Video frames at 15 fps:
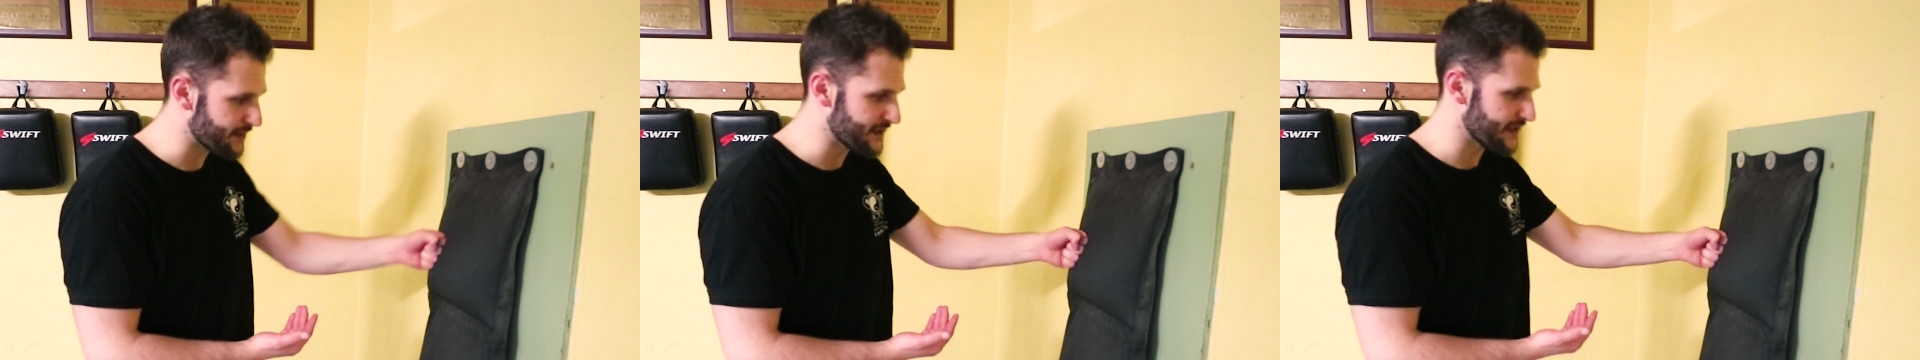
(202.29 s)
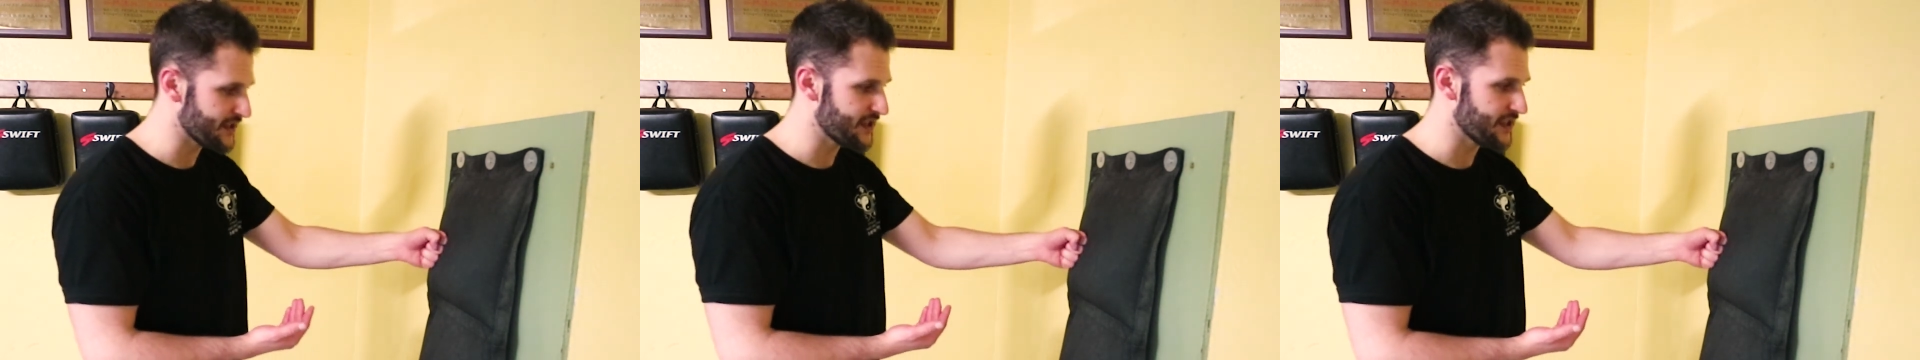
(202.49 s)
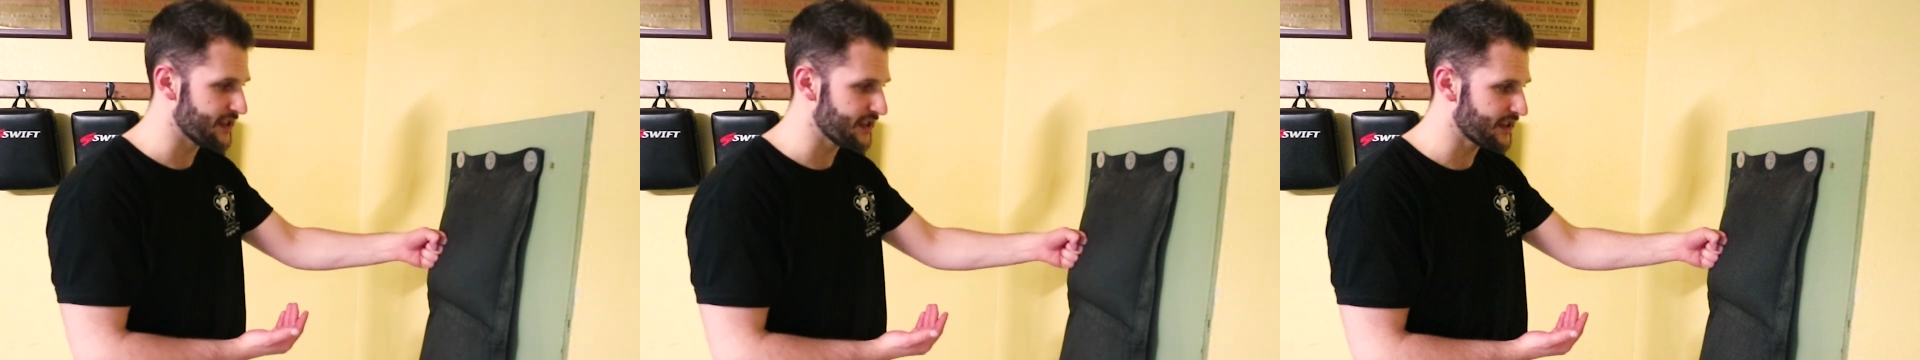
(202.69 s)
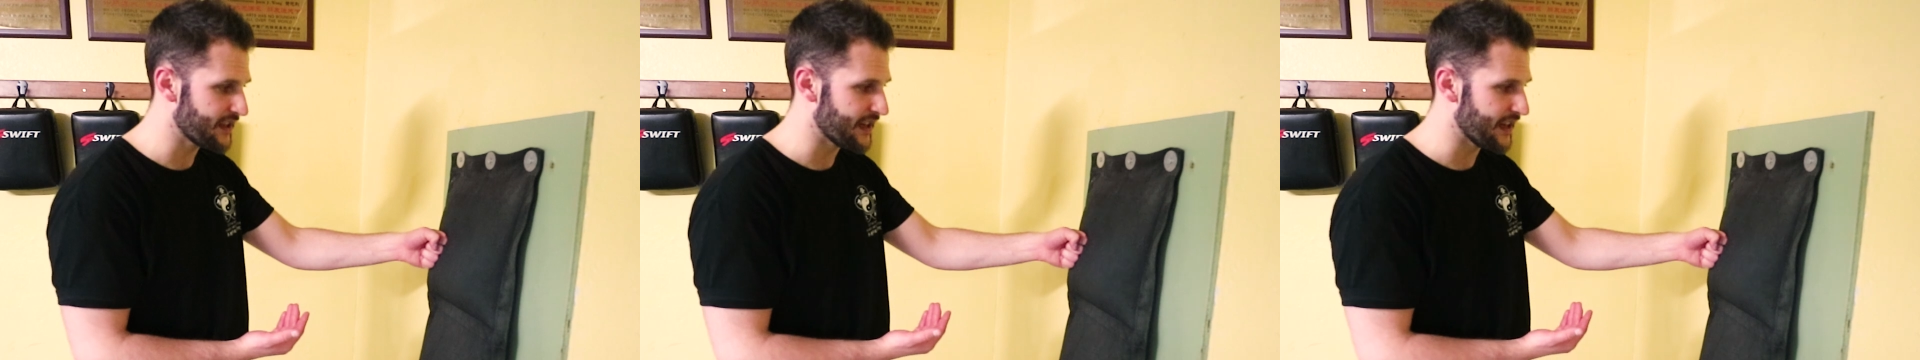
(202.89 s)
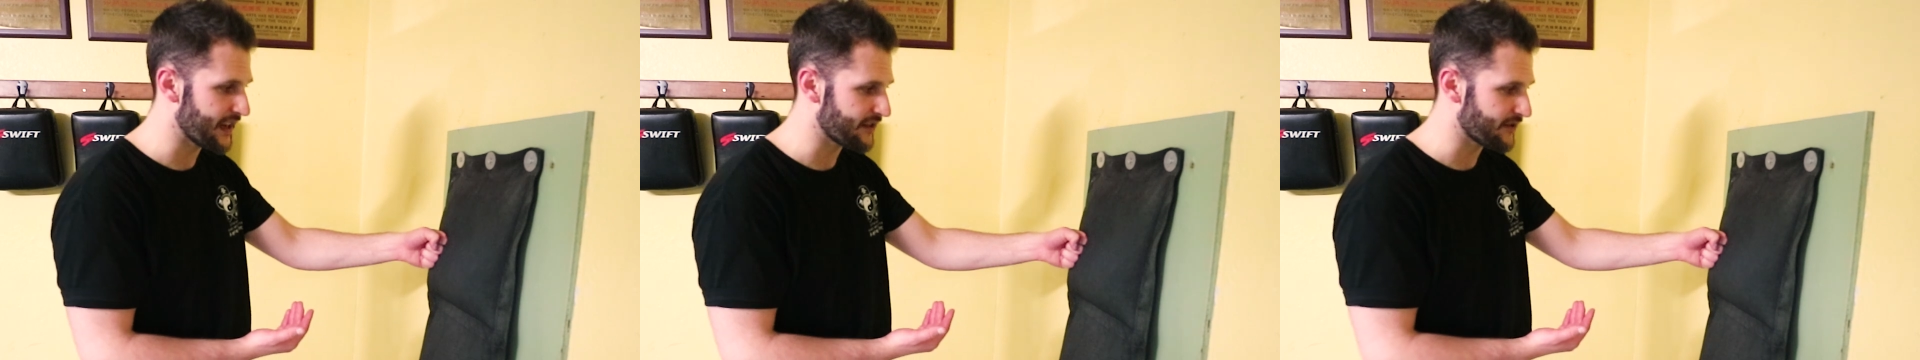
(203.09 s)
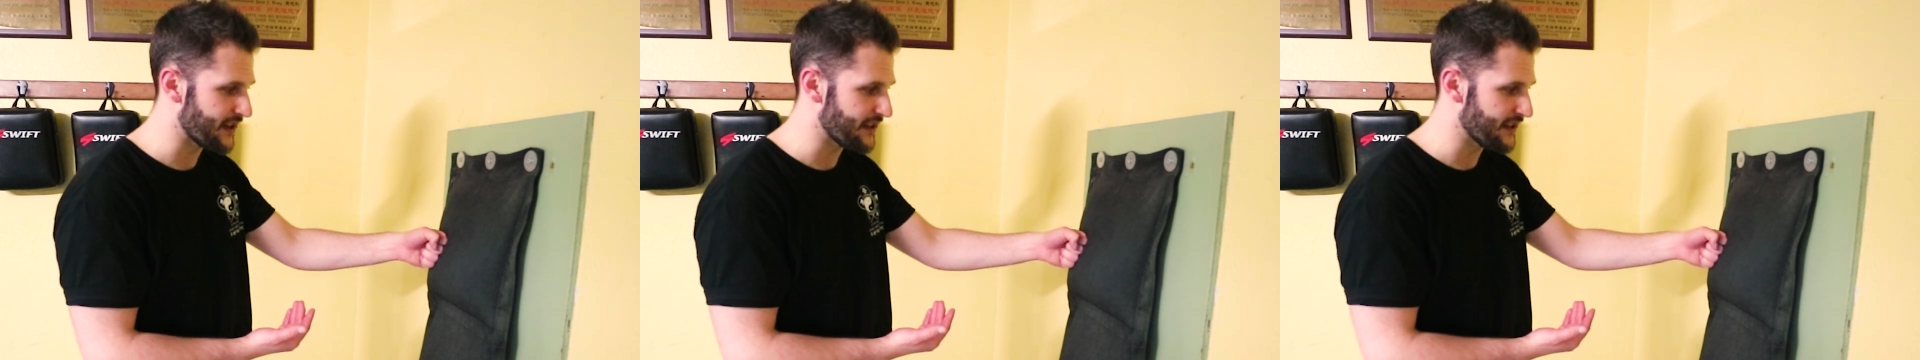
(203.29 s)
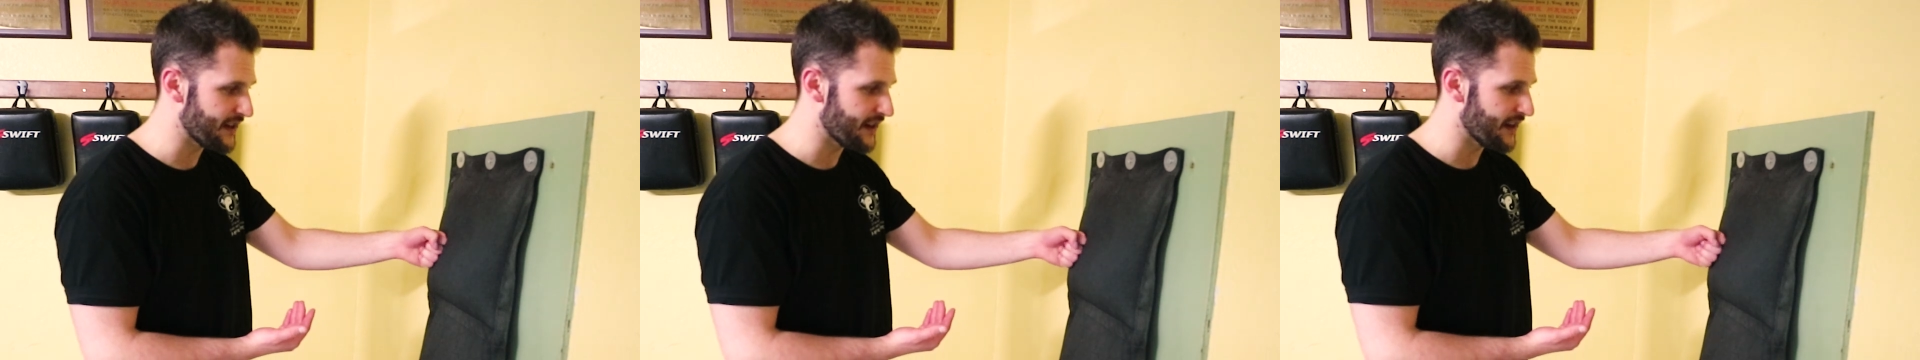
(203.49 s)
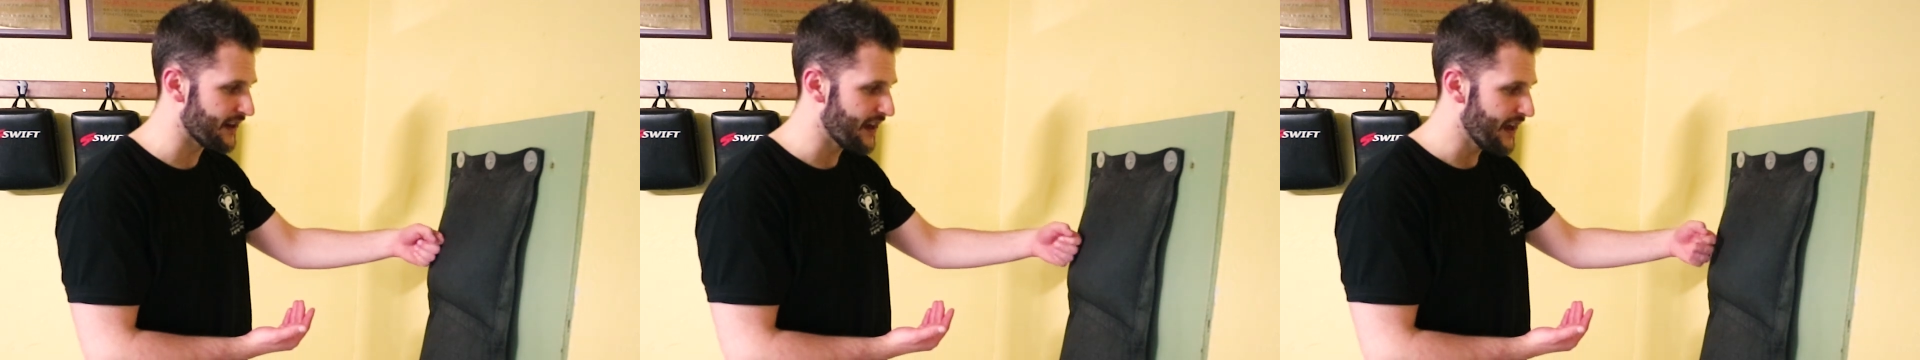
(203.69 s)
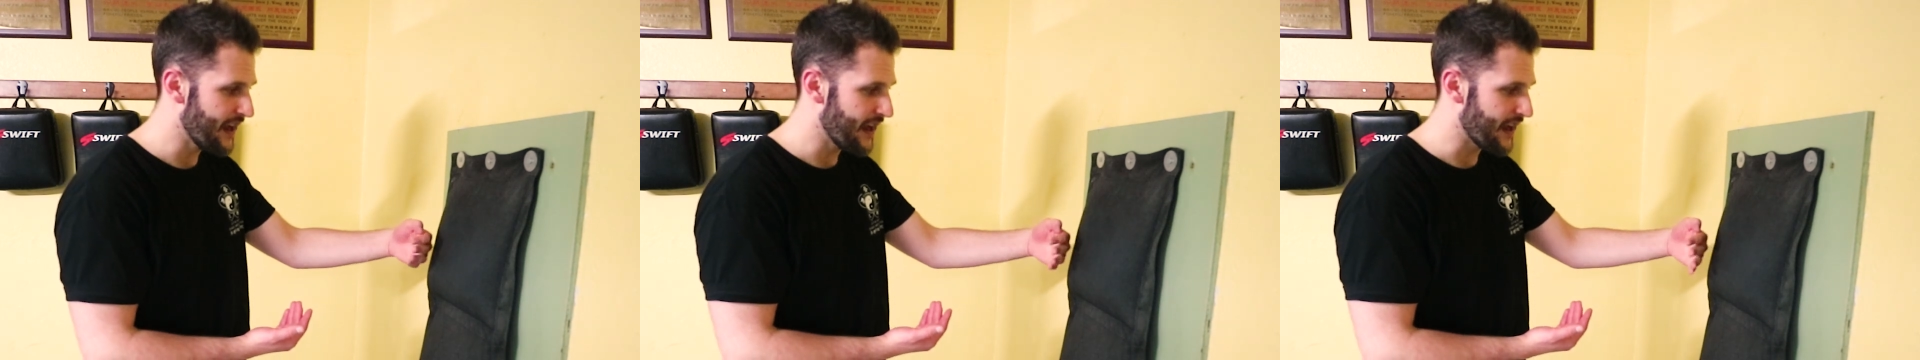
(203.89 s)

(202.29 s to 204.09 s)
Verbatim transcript: position, connect right there,